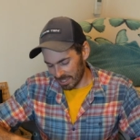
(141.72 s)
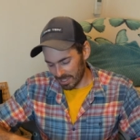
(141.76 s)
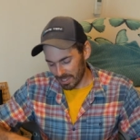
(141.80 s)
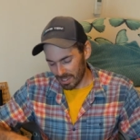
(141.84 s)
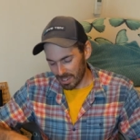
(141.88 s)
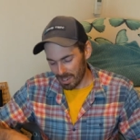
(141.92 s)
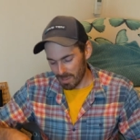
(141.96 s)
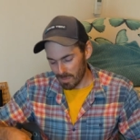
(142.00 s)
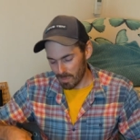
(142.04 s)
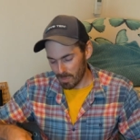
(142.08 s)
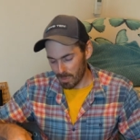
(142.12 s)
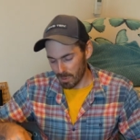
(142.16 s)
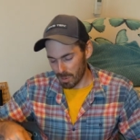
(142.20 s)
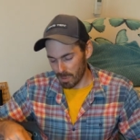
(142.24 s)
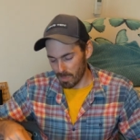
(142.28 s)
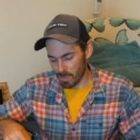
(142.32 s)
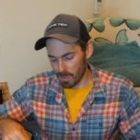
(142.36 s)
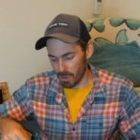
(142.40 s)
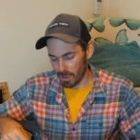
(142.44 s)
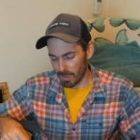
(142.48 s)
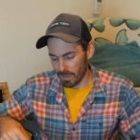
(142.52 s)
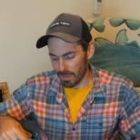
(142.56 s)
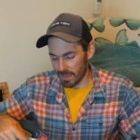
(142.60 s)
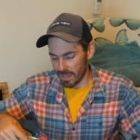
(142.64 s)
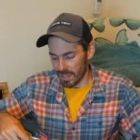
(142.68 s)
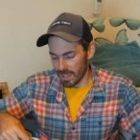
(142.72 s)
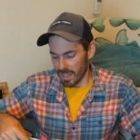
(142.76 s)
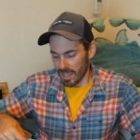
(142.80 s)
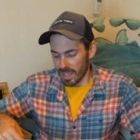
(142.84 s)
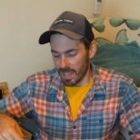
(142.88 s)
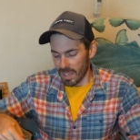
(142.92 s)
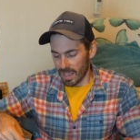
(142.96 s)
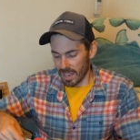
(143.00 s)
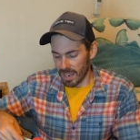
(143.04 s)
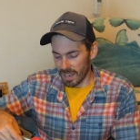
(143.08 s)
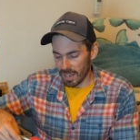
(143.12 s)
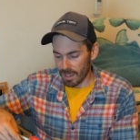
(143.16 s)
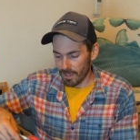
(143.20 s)
is 9.1,
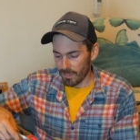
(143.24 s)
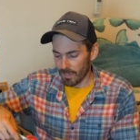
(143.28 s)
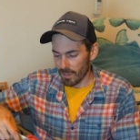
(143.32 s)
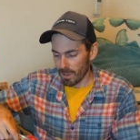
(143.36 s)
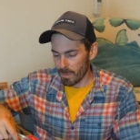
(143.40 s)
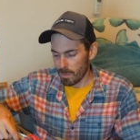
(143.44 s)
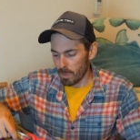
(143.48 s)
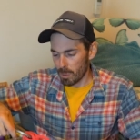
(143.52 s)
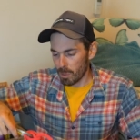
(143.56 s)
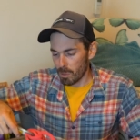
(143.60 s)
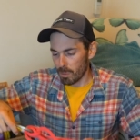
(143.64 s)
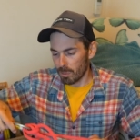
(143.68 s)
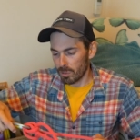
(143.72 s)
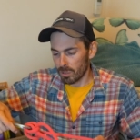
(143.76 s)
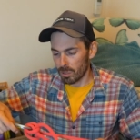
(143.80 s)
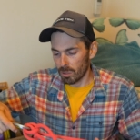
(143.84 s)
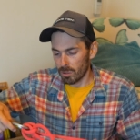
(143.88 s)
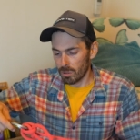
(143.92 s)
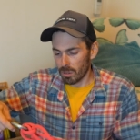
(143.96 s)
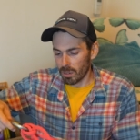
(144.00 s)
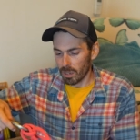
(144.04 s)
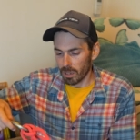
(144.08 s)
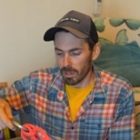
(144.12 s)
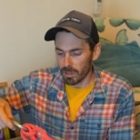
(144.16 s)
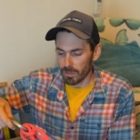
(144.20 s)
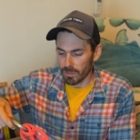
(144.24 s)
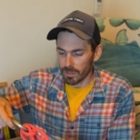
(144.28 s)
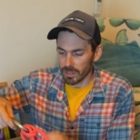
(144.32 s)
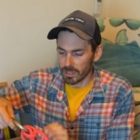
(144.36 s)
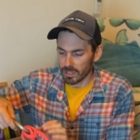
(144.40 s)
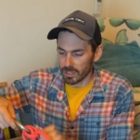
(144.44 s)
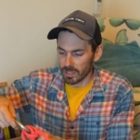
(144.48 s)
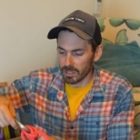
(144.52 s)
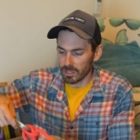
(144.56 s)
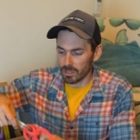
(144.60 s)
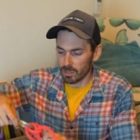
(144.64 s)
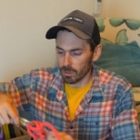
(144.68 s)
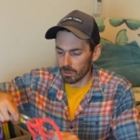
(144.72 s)
and if I pull two clove
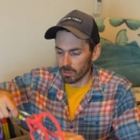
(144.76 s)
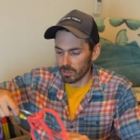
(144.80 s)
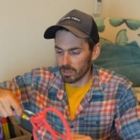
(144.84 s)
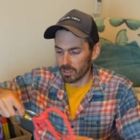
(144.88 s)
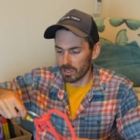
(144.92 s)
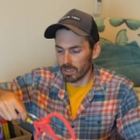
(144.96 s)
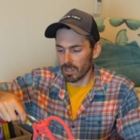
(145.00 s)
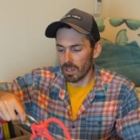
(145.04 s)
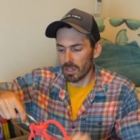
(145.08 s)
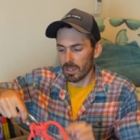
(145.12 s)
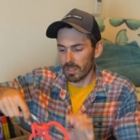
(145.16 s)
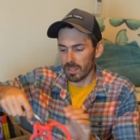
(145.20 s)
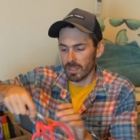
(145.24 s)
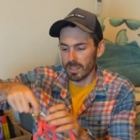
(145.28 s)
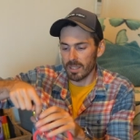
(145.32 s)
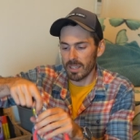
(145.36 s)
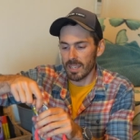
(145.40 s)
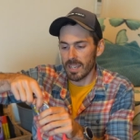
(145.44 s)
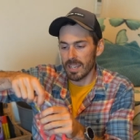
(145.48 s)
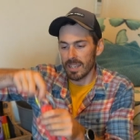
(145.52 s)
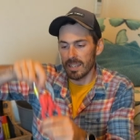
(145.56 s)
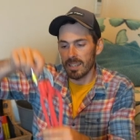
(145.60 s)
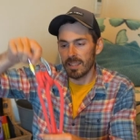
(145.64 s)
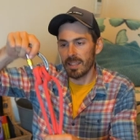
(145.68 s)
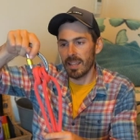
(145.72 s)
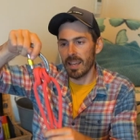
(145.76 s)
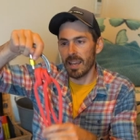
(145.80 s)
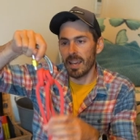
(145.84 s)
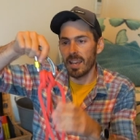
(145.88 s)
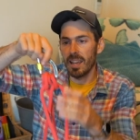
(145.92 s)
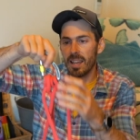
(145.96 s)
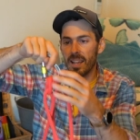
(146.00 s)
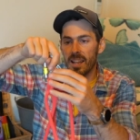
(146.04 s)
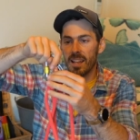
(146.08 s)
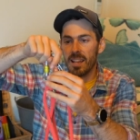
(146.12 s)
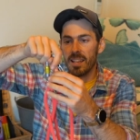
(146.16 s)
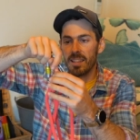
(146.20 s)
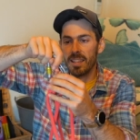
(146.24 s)
hitches sort of snug and neat
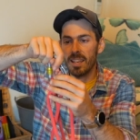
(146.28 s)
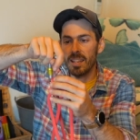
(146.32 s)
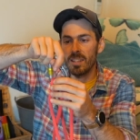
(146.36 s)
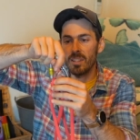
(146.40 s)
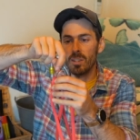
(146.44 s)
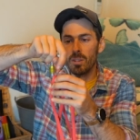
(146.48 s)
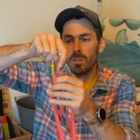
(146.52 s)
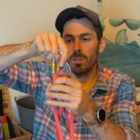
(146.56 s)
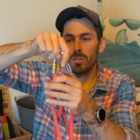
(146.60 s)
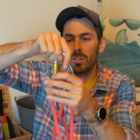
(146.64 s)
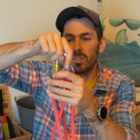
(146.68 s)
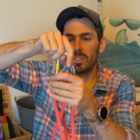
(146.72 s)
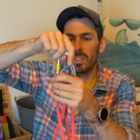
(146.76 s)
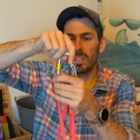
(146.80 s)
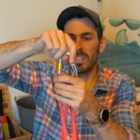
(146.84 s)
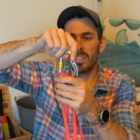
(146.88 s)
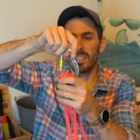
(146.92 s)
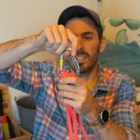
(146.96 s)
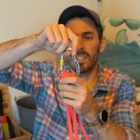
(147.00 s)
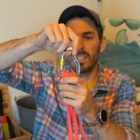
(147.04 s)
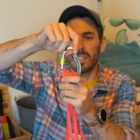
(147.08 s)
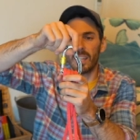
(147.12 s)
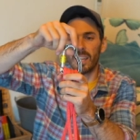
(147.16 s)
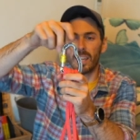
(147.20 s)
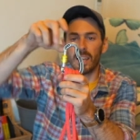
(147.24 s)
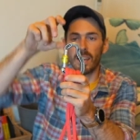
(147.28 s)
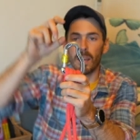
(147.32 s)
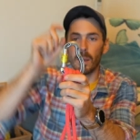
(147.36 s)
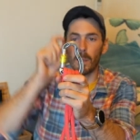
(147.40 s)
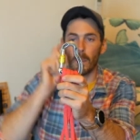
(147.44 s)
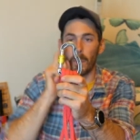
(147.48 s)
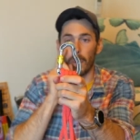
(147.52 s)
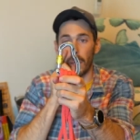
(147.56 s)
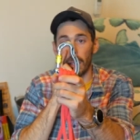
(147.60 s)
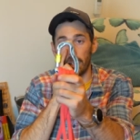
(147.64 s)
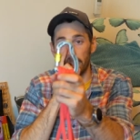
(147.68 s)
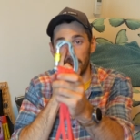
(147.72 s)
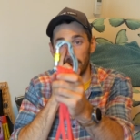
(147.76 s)
there, they do sit in there,
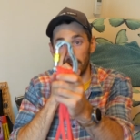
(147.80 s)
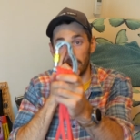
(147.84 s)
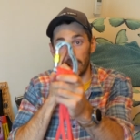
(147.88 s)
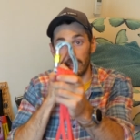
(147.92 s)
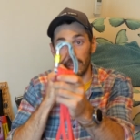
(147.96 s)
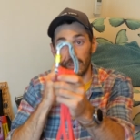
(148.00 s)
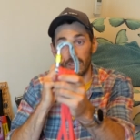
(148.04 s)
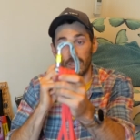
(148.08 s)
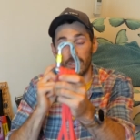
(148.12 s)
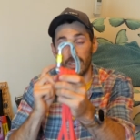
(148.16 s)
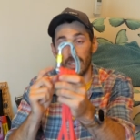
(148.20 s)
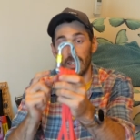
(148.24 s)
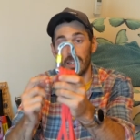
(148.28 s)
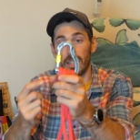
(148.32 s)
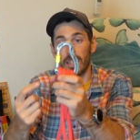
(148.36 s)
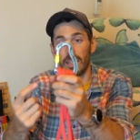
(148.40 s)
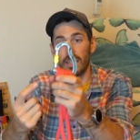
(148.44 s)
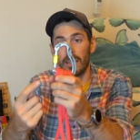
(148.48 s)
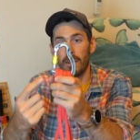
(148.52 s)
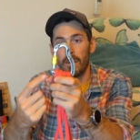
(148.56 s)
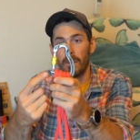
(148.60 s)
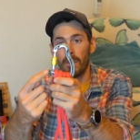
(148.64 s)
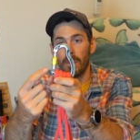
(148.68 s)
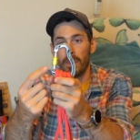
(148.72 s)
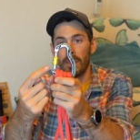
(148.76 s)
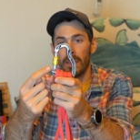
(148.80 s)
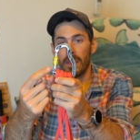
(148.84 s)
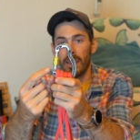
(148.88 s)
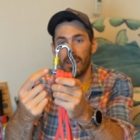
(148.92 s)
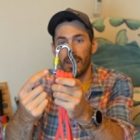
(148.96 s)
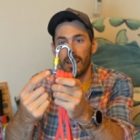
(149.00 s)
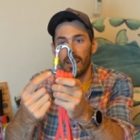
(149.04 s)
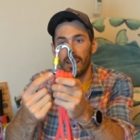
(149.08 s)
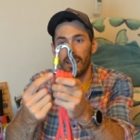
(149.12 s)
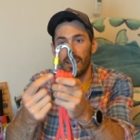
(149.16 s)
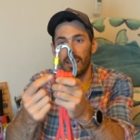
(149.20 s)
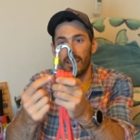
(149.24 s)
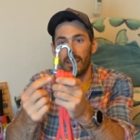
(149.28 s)
but as you can see,
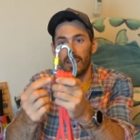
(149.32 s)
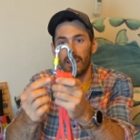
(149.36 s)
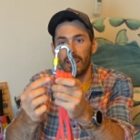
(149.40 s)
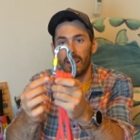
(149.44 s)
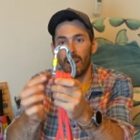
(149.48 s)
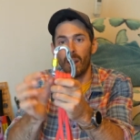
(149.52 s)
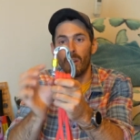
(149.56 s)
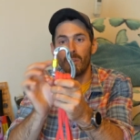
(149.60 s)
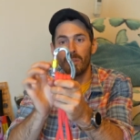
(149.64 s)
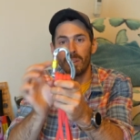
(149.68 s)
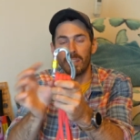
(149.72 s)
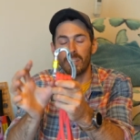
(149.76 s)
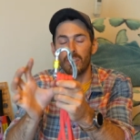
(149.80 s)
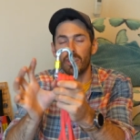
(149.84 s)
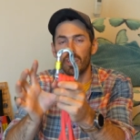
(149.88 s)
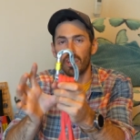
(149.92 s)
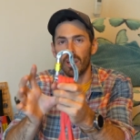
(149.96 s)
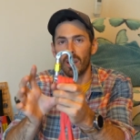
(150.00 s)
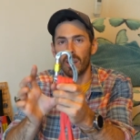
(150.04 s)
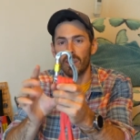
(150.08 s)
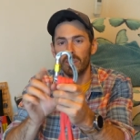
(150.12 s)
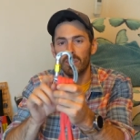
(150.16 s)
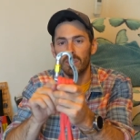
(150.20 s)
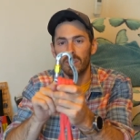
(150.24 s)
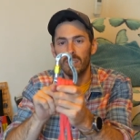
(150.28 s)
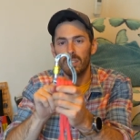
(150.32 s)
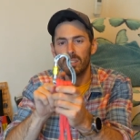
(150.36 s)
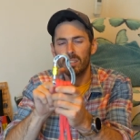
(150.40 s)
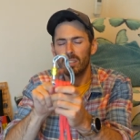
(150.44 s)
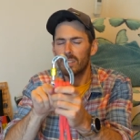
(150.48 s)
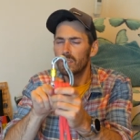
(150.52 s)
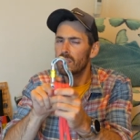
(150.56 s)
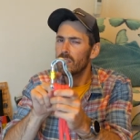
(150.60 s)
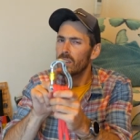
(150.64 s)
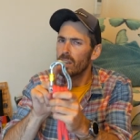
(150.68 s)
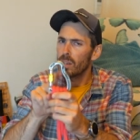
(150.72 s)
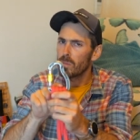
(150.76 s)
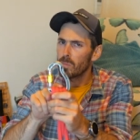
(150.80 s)
only just. This
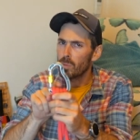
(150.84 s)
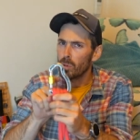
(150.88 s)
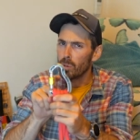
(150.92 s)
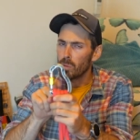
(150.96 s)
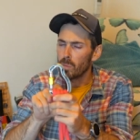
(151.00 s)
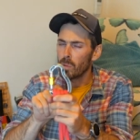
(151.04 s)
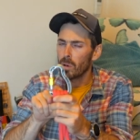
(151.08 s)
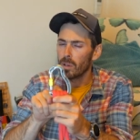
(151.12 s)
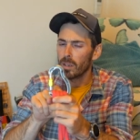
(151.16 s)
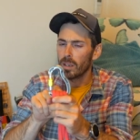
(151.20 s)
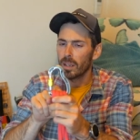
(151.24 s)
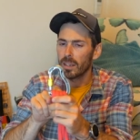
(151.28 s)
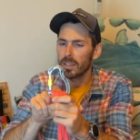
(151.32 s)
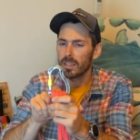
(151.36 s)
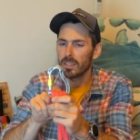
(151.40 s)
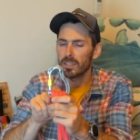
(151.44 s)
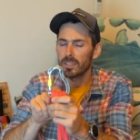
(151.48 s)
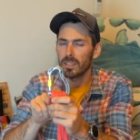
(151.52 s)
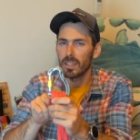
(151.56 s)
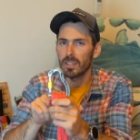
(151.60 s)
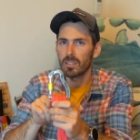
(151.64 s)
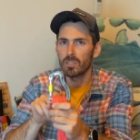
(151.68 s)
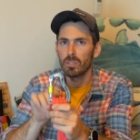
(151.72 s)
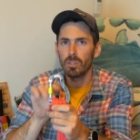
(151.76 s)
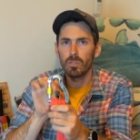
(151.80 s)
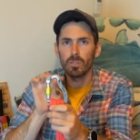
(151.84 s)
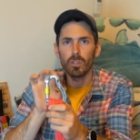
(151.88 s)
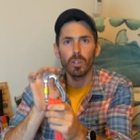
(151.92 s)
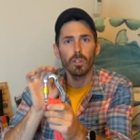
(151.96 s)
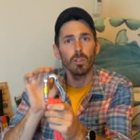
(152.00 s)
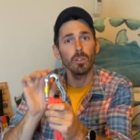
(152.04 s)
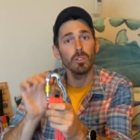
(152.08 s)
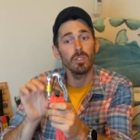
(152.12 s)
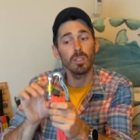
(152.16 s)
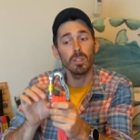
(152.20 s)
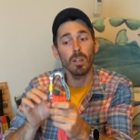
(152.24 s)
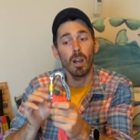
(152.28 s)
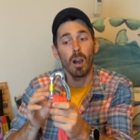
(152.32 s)
is a 9.1, like I said, so if you're
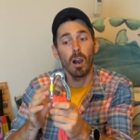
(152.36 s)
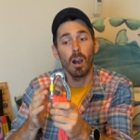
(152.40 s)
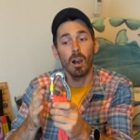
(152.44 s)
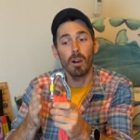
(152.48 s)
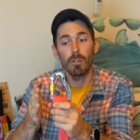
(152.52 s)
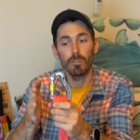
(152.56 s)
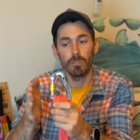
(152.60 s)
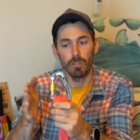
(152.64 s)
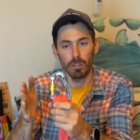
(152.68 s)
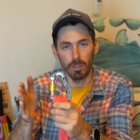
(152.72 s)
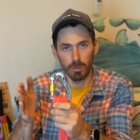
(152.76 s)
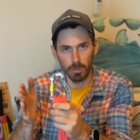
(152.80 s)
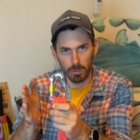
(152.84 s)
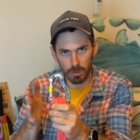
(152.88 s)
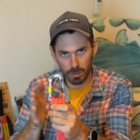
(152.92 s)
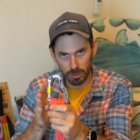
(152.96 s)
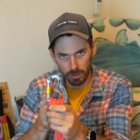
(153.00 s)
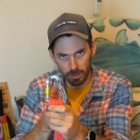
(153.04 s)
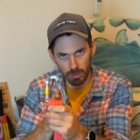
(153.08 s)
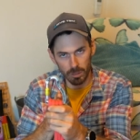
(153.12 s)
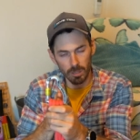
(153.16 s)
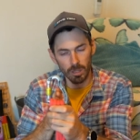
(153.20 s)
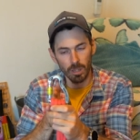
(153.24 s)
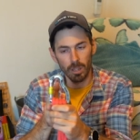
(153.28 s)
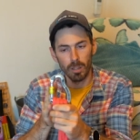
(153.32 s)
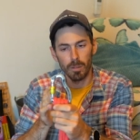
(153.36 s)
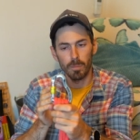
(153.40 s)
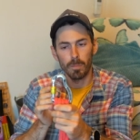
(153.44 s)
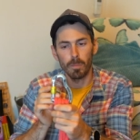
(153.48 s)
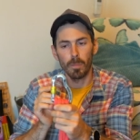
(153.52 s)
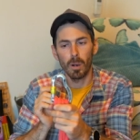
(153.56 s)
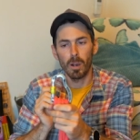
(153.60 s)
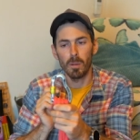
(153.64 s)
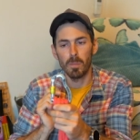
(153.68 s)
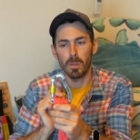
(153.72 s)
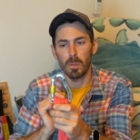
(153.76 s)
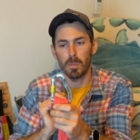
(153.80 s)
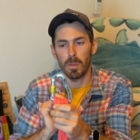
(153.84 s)
using half ropes, you know, it
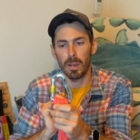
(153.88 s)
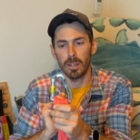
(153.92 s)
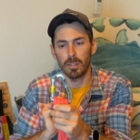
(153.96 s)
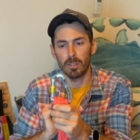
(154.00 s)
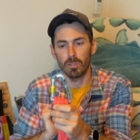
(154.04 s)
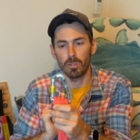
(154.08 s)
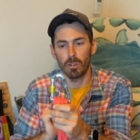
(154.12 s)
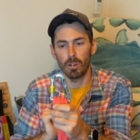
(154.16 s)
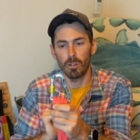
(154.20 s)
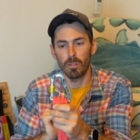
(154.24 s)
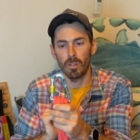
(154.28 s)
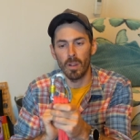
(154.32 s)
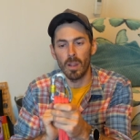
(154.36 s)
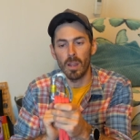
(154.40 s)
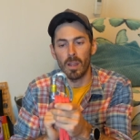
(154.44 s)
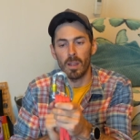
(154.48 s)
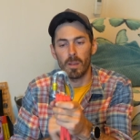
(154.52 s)
might be better off.